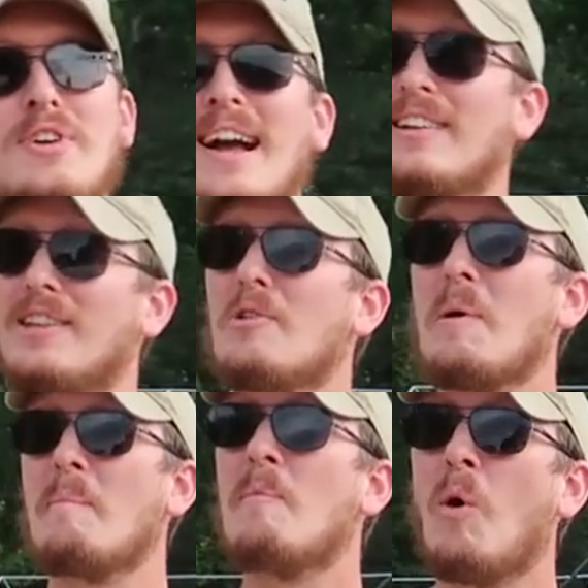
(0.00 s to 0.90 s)
the track a little
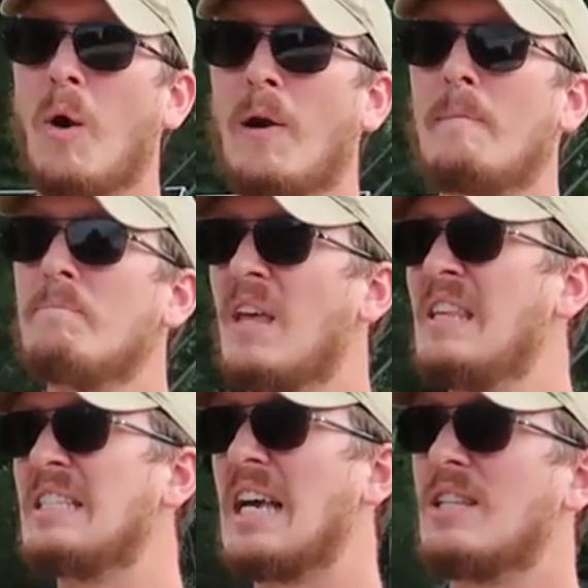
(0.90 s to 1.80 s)
bit more and
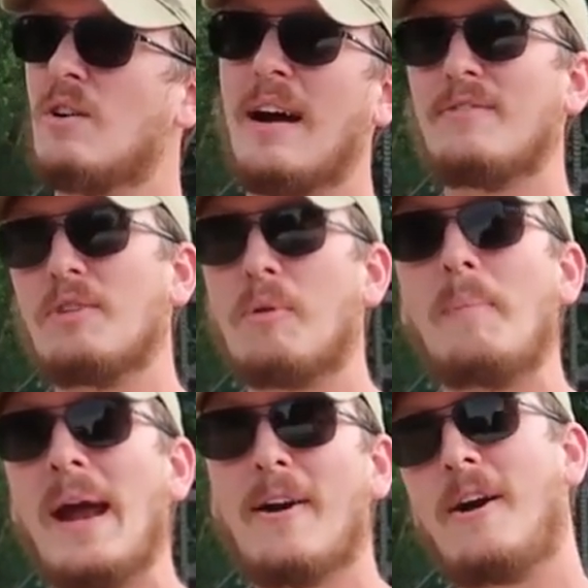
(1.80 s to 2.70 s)
these guys don't have to
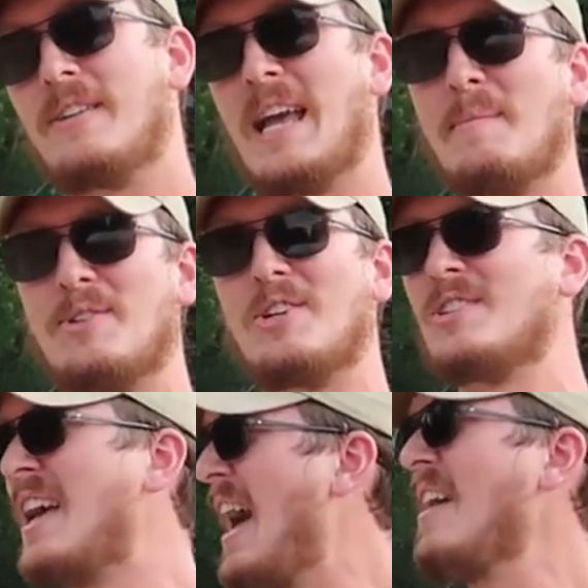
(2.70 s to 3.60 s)
repair our
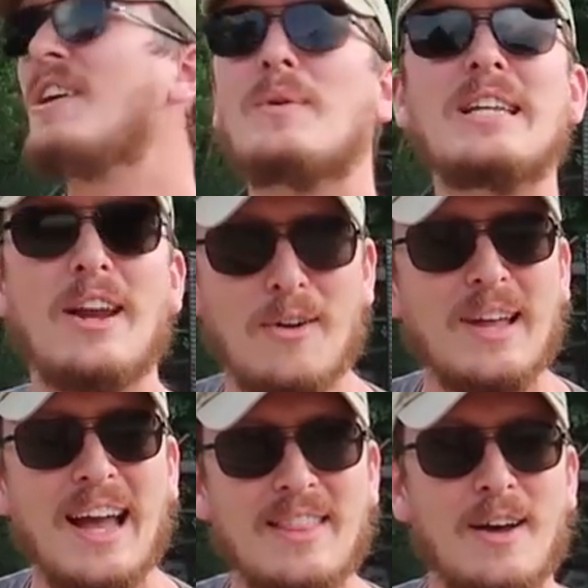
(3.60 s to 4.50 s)
damages. I think we did
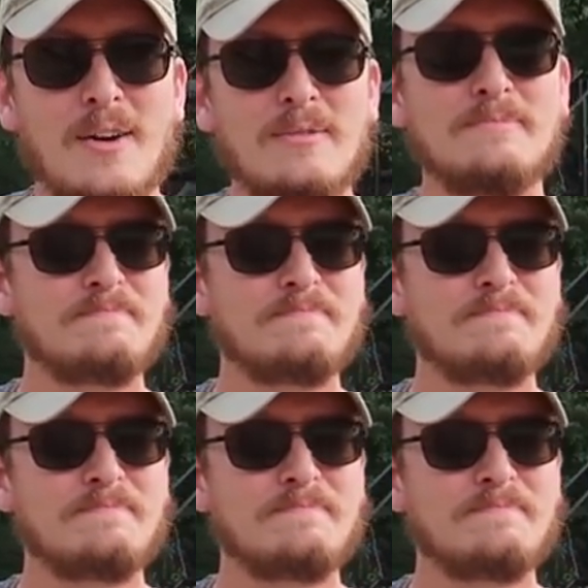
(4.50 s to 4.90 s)
okay though.